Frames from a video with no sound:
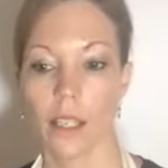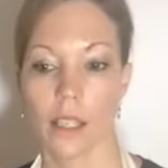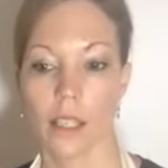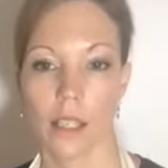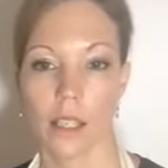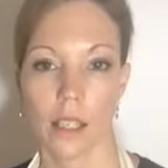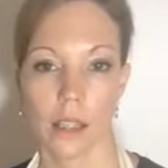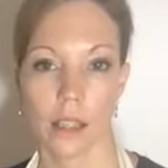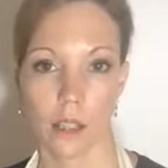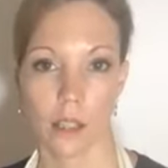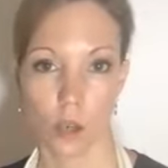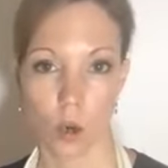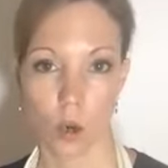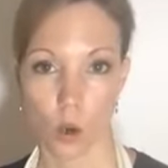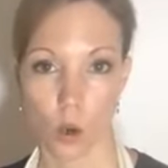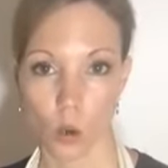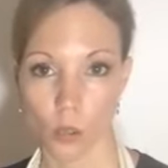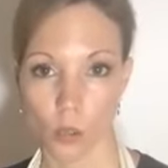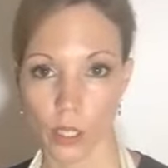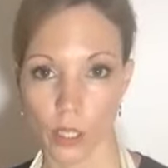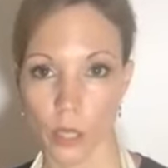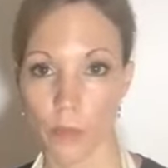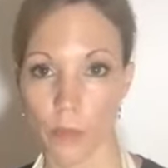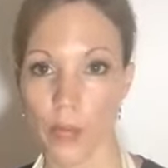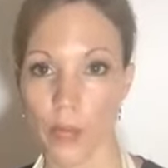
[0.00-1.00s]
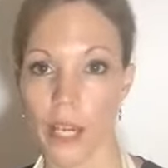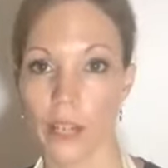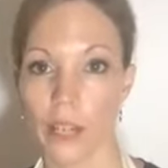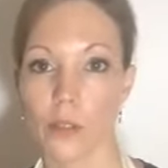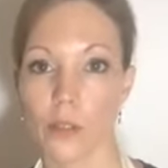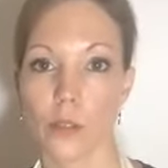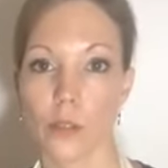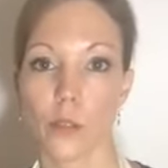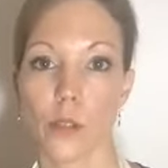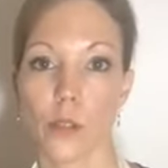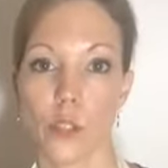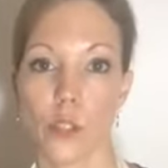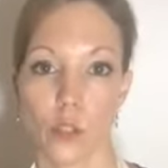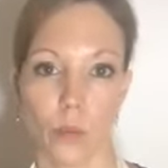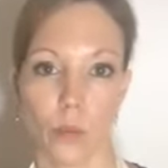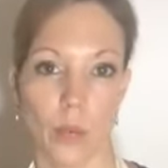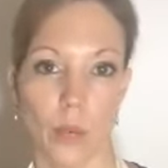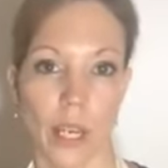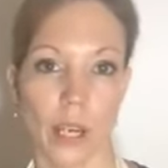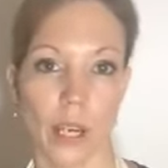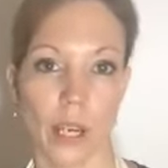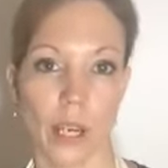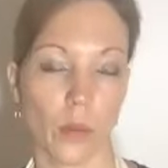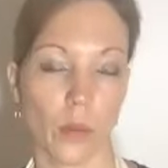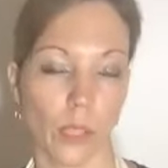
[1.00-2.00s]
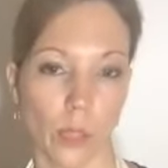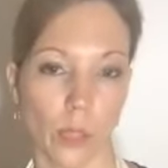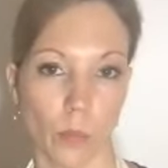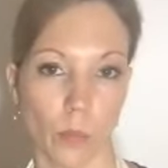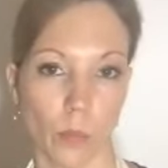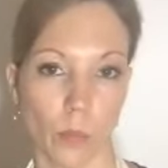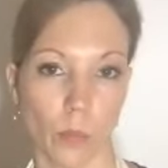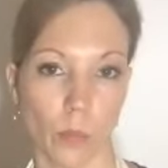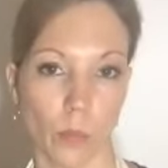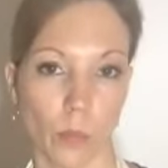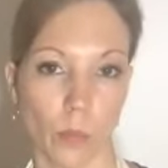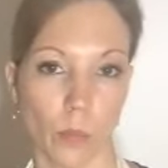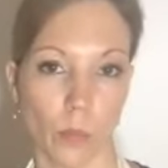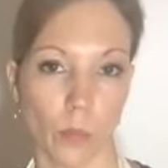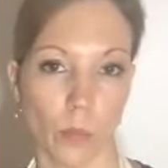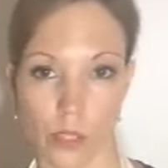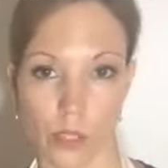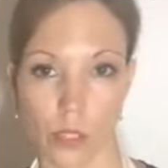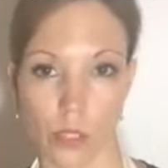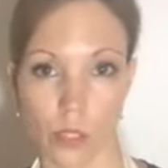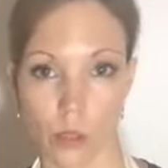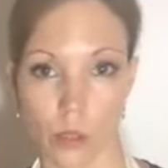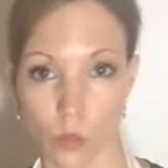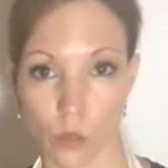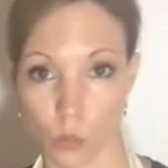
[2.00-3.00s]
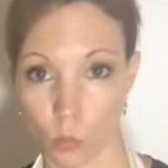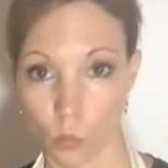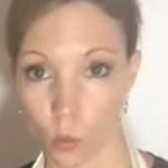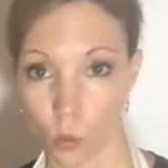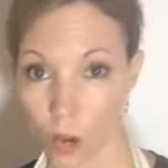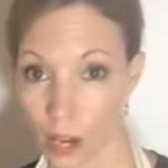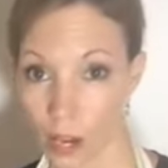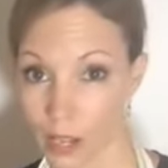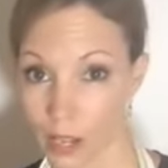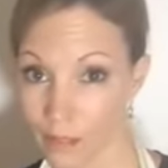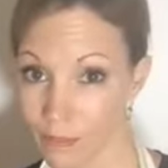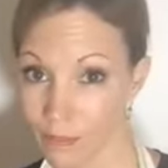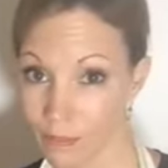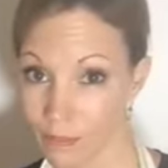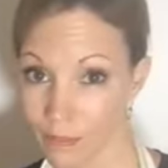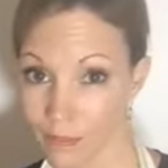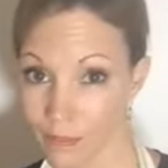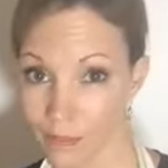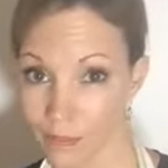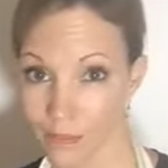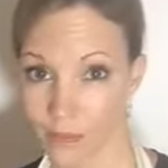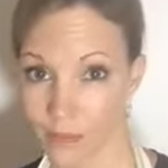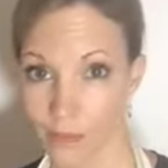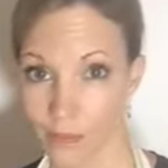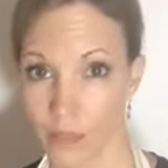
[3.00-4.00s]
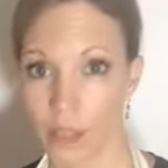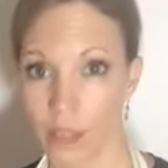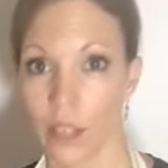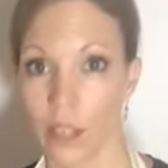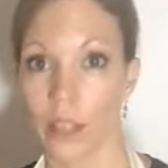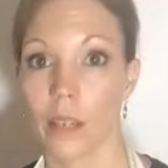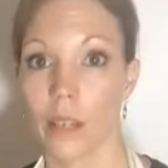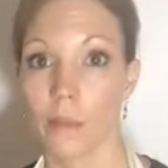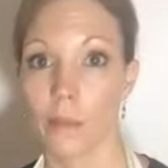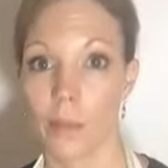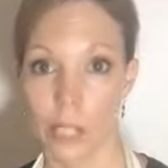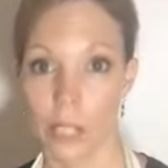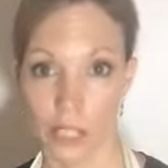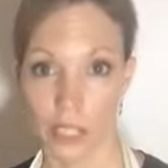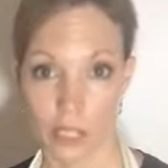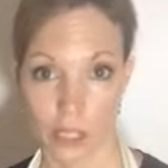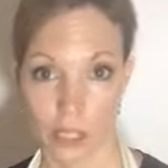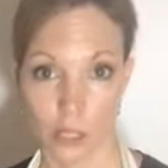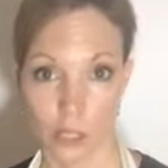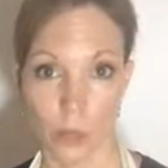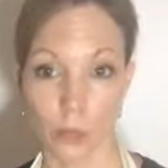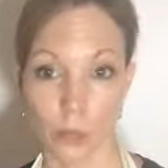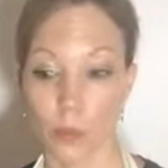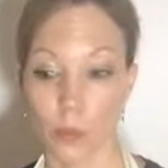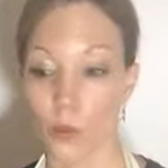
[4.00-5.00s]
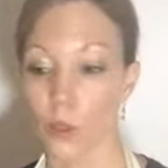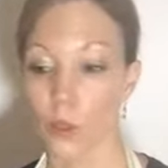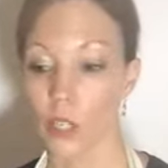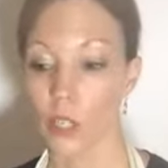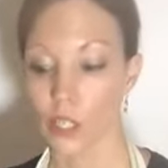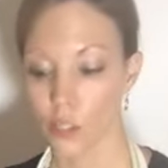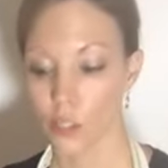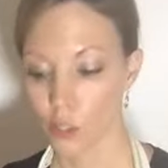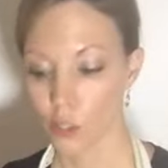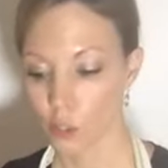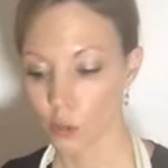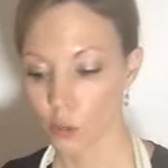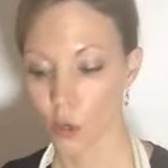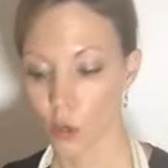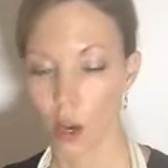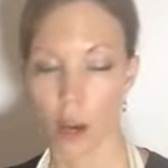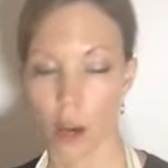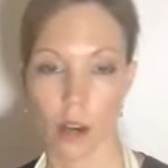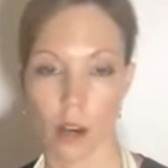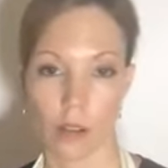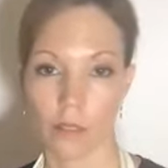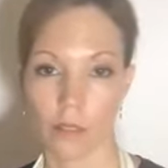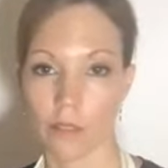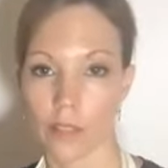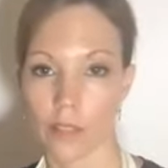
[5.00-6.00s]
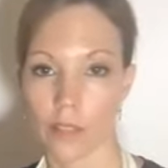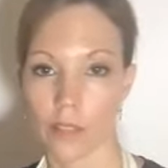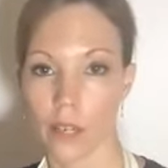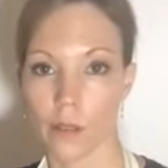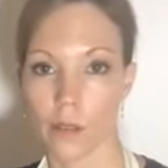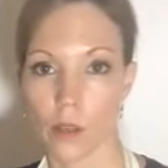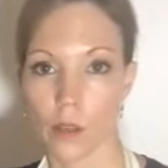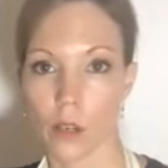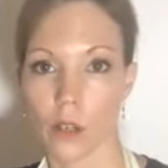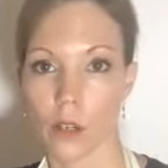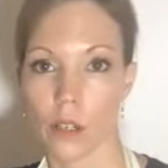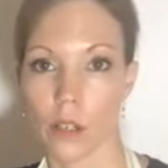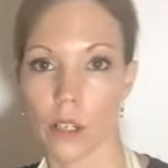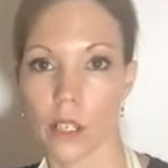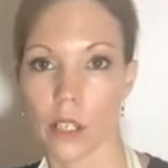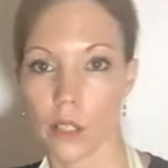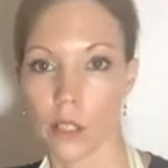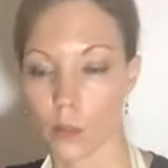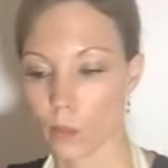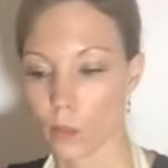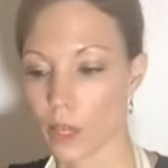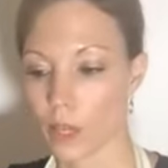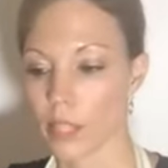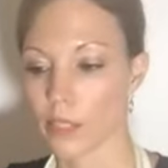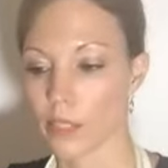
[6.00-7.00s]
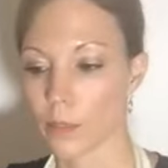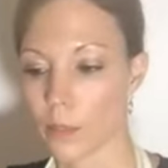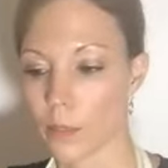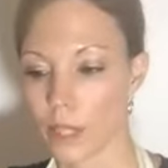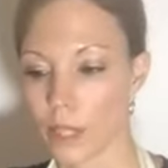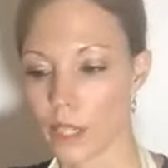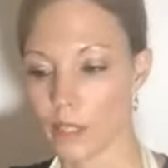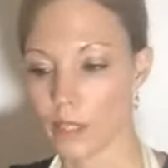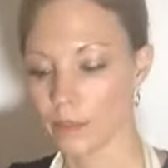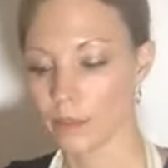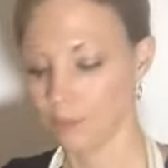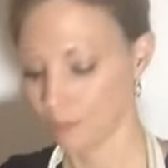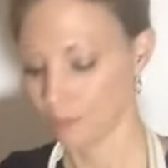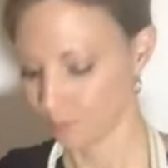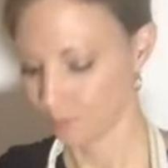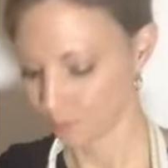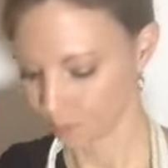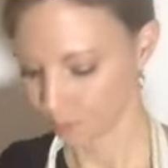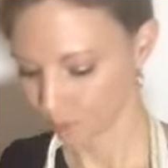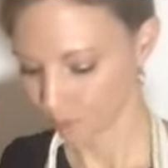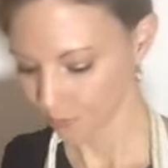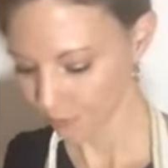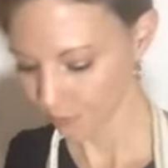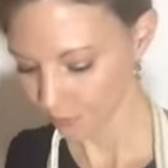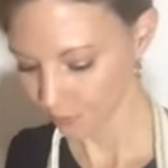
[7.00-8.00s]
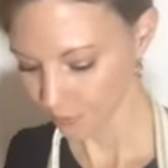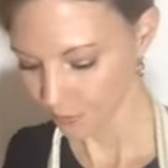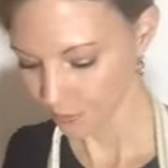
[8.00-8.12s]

the holy basil, you may only want to just use one mm-hmm. because it's a pretty strong flavor in the recipe. Okay.